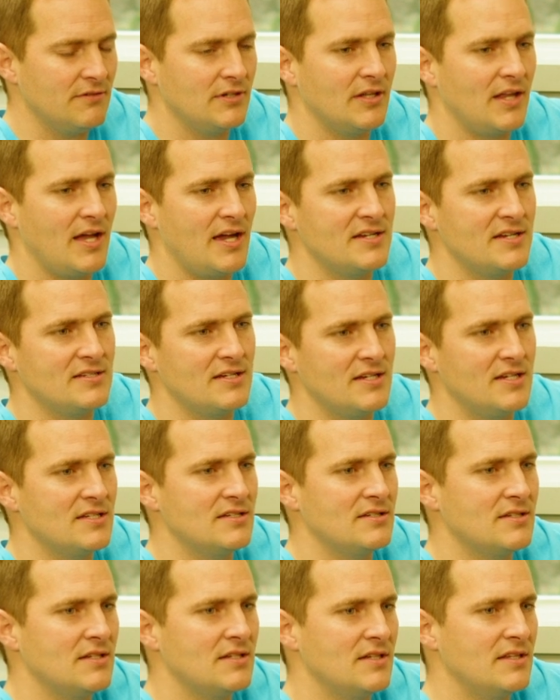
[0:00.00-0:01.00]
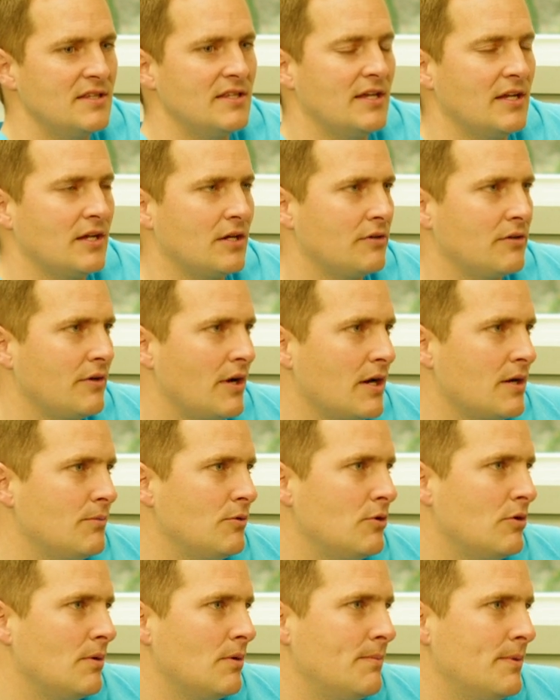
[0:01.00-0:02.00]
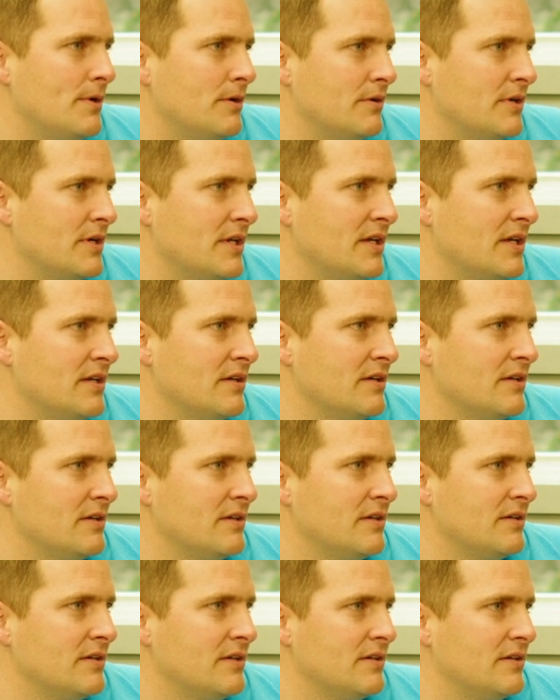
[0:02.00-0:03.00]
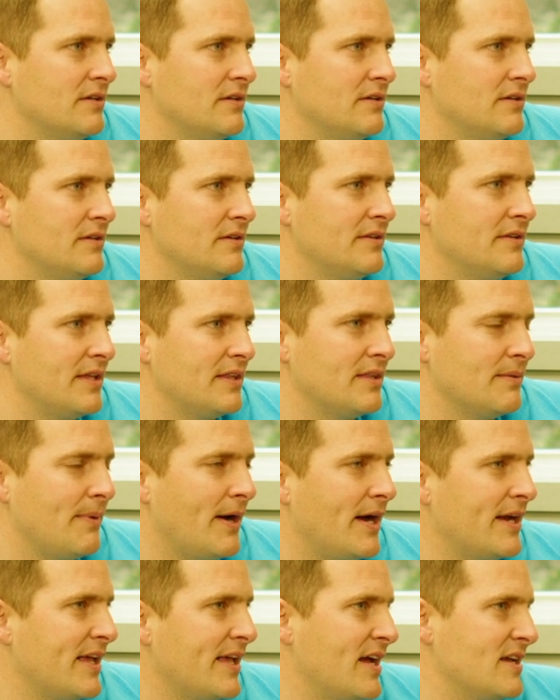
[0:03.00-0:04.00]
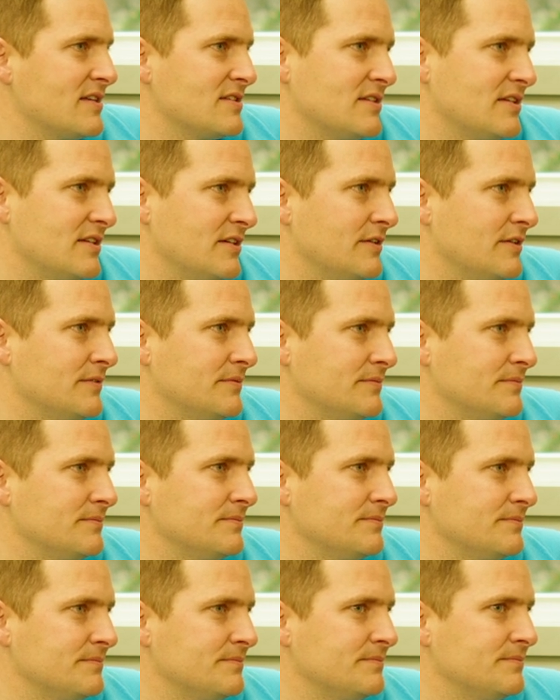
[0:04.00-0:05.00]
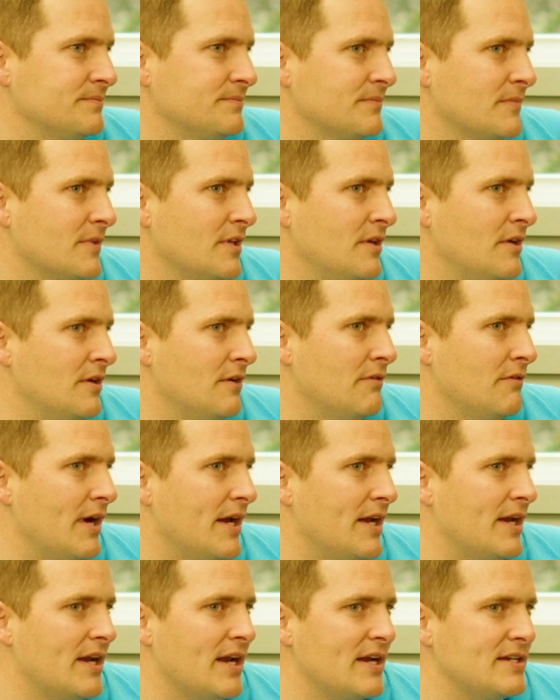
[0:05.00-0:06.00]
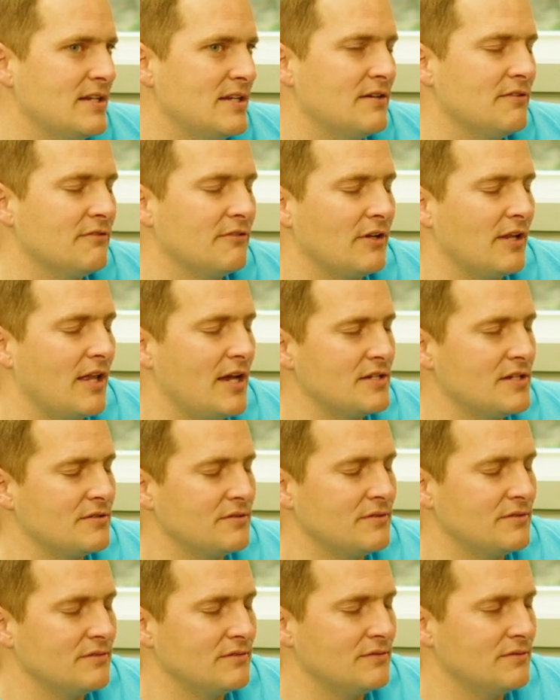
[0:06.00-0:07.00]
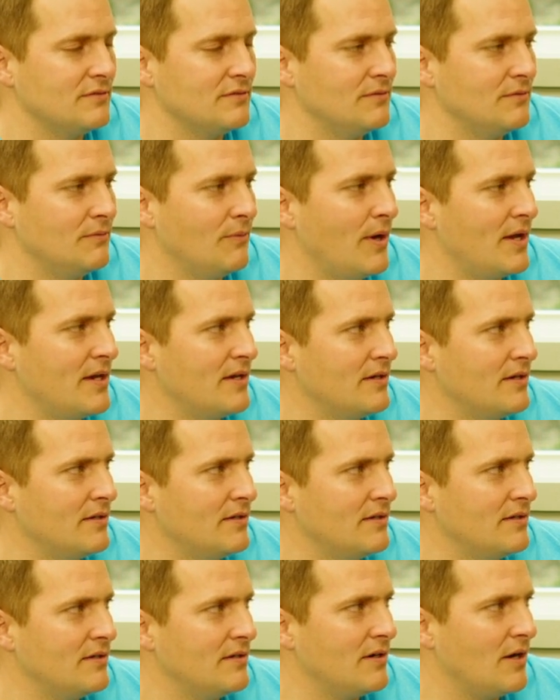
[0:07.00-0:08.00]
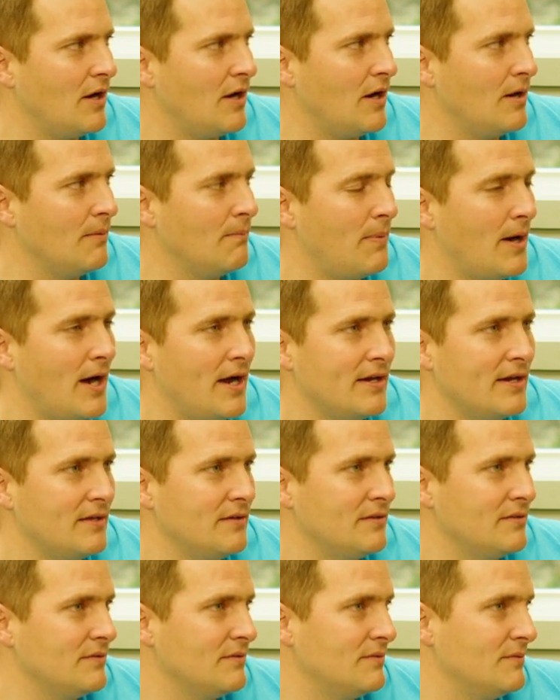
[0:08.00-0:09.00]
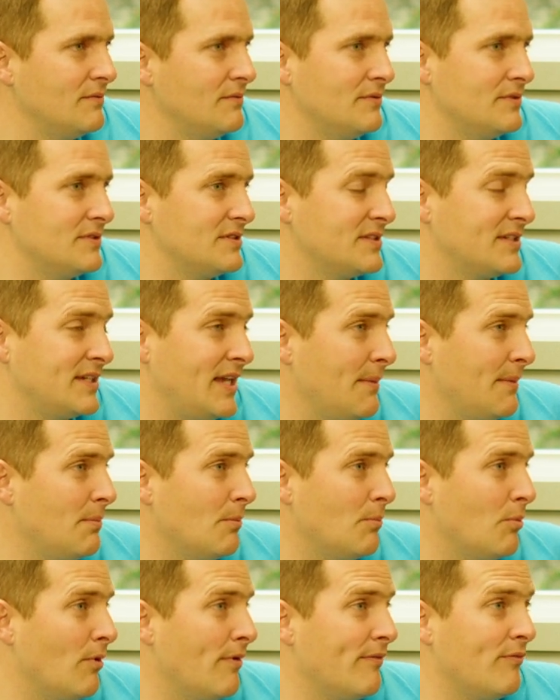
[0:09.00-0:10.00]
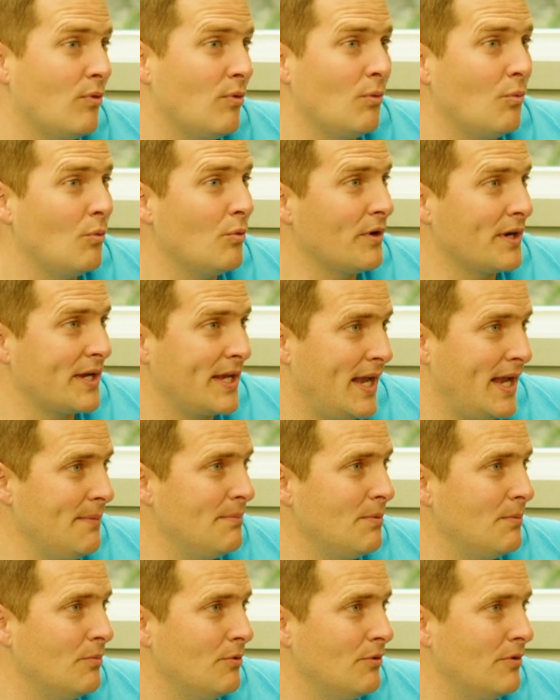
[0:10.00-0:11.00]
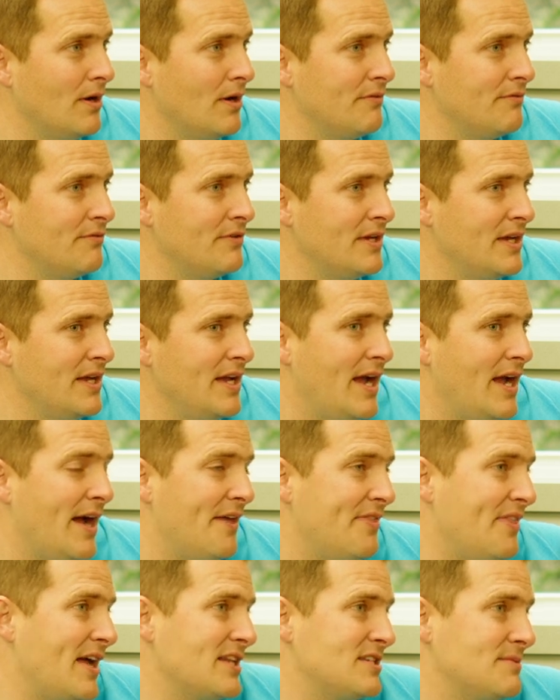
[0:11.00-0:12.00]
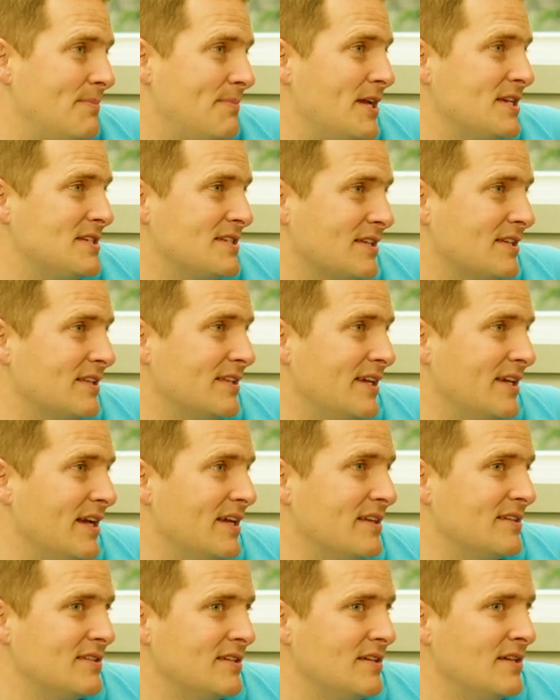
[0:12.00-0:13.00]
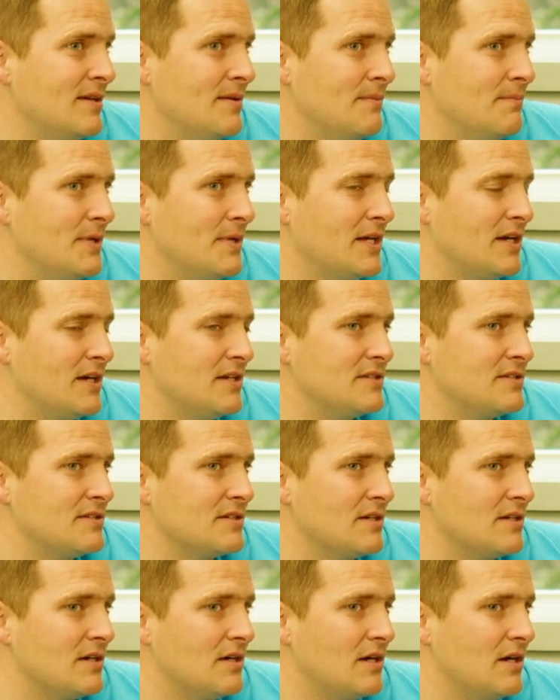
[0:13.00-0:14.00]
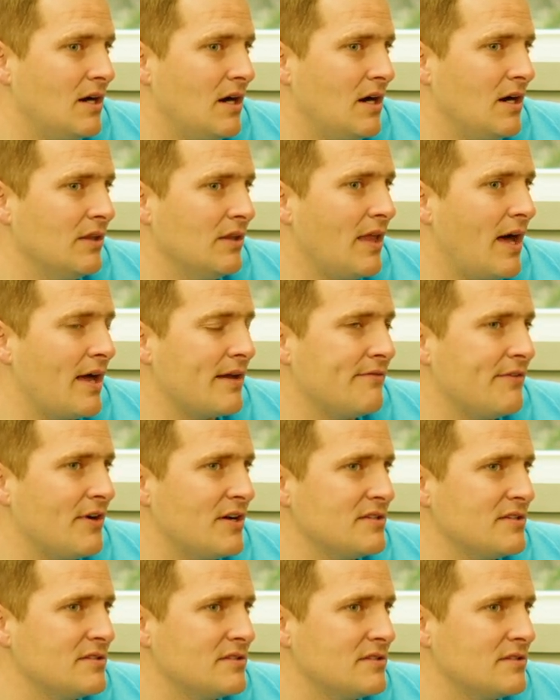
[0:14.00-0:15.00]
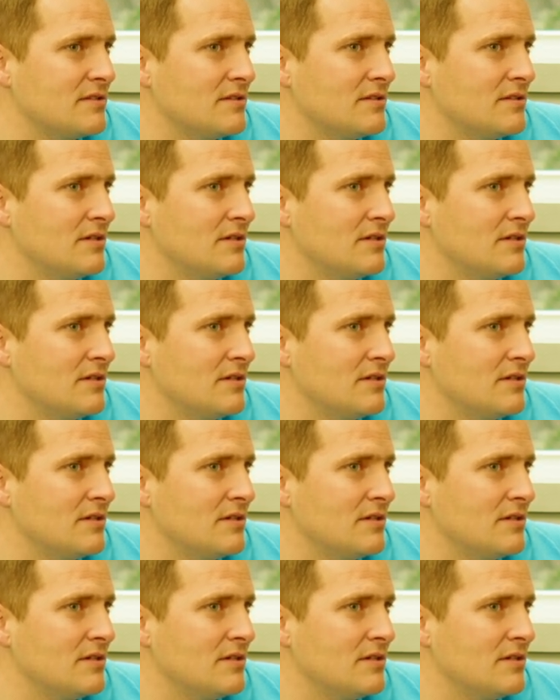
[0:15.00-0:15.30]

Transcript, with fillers: realize is the incredible ability that the body has to heal. Right? And I didn't realize what our body was capable of, what we're capable of. And that's basically it. Because a lot of us